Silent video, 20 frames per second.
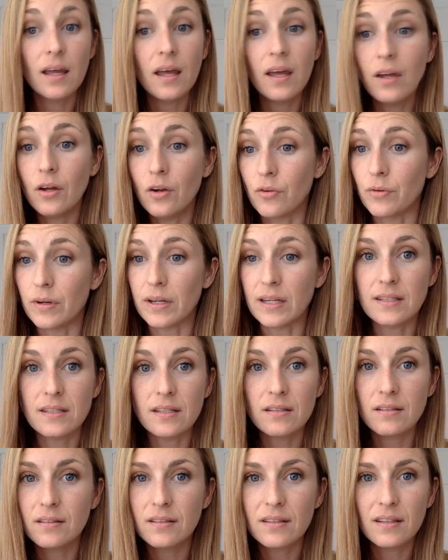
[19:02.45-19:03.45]
Agreed.
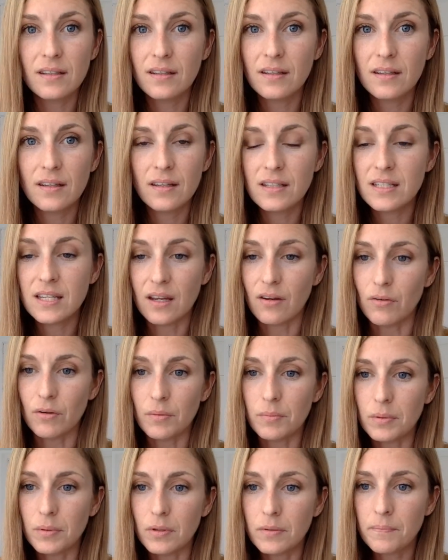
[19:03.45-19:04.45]

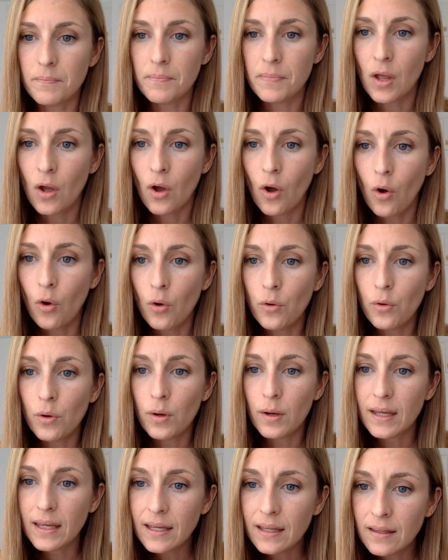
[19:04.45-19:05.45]
Terrible. Oh,
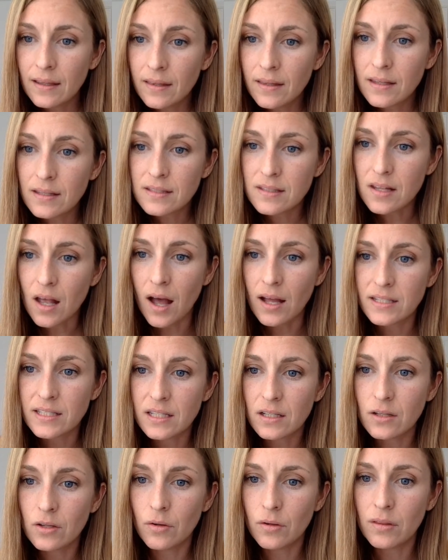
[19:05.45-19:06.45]
in this
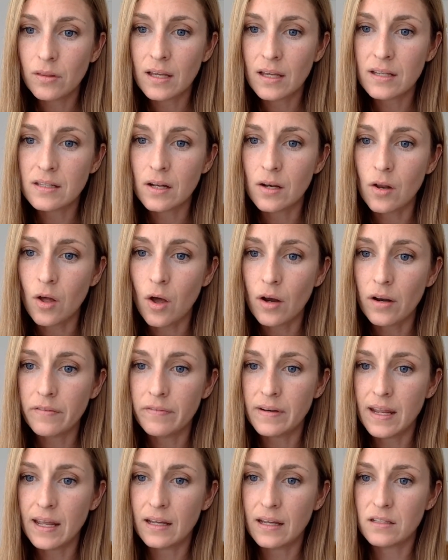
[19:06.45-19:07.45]
article, there's a lot of
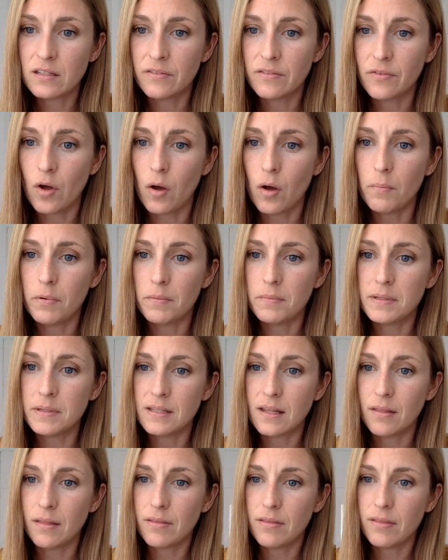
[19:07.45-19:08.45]
negative
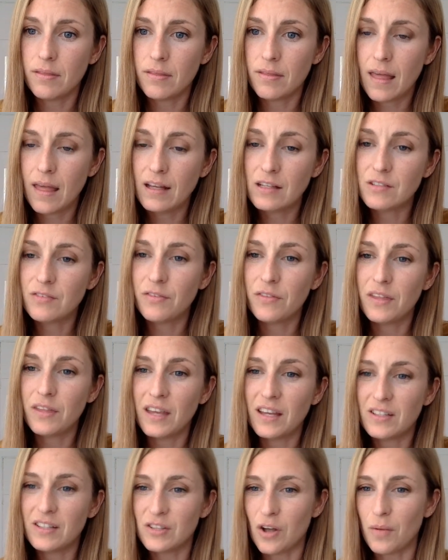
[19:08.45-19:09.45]
compliments, and thanks for the
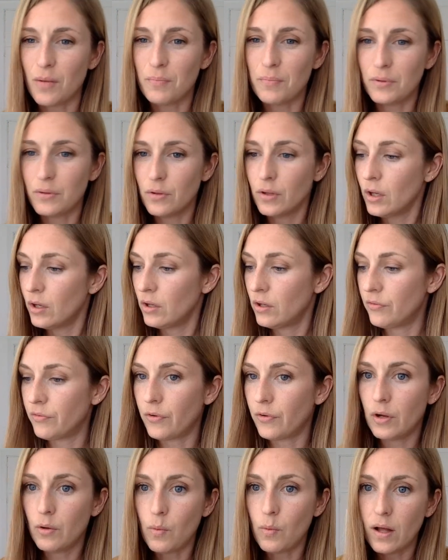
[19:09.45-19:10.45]
example. You're
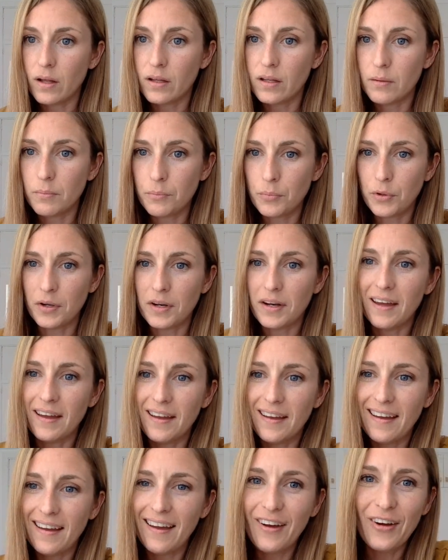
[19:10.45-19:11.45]
very welcome,
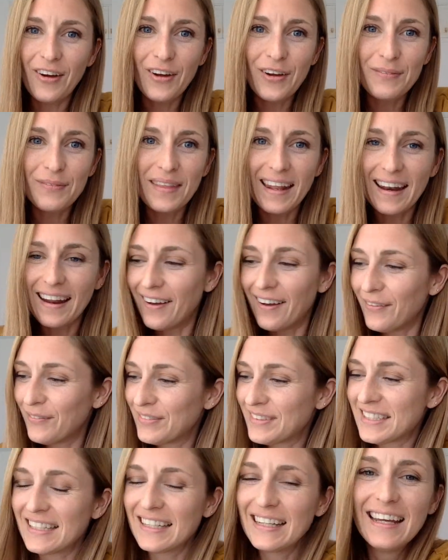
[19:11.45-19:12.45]
Puna. I hope that
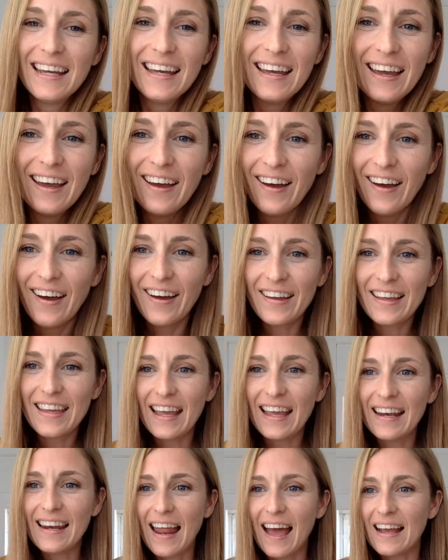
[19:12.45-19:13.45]
helped.
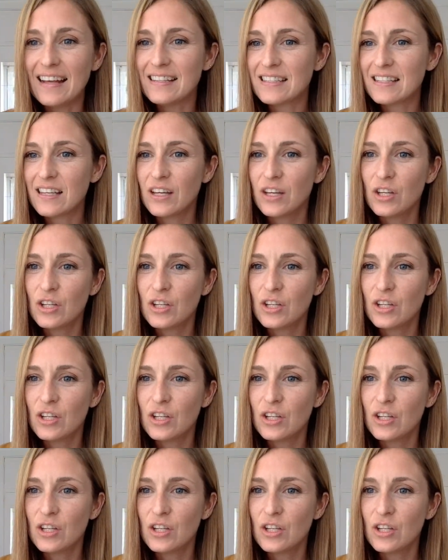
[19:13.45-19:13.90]
Okay, nice.